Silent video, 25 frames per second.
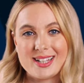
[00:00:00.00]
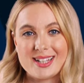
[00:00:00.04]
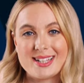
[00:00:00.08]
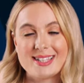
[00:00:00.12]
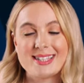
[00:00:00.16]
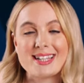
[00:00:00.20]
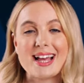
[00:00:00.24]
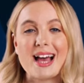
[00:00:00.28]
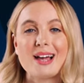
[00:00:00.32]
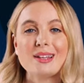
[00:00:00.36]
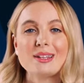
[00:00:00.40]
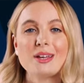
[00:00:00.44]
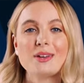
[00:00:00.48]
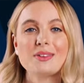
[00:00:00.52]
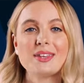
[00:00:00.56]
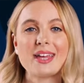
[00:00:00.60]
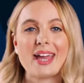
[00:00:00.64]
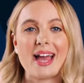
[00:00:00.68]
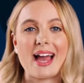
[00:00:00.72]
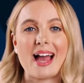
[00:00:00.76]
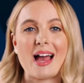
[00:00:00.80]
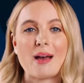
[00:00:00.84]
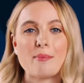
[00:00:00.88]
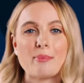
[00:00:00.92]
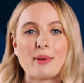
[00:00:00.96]
download the
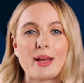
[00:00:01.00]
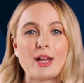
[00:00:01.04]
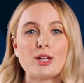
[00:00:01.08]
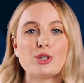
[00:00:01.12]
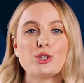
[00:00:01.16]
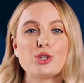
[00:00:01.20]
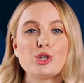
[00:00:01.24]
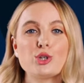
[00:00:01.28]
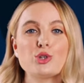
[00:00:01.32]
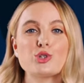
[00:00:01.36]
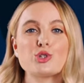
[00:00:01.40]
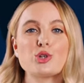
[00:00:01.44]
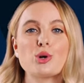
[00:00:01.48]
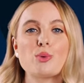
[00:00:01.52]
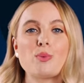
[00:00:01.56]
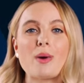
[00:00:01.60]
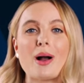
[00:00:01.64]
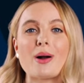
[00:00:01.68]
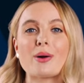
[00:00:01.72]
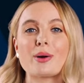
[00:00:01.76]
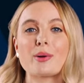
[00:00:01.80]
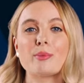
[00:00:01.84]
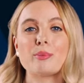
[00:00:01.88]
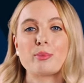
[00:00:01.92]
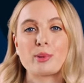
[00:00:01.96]
app and use your
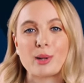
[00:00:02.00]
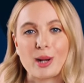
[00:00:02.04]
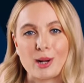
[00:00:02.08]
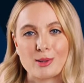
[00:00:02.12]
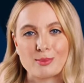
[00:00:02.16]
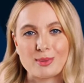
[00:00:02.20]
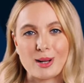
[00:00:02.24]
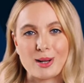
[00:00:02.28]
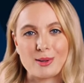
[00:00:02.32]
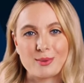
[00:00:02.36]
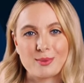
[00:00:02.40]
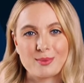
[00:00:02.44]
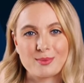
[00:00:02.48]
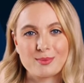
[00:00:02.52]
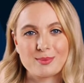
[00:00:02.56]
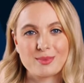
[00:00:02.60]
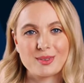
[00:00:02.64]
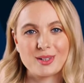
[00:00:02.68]
welcome promo.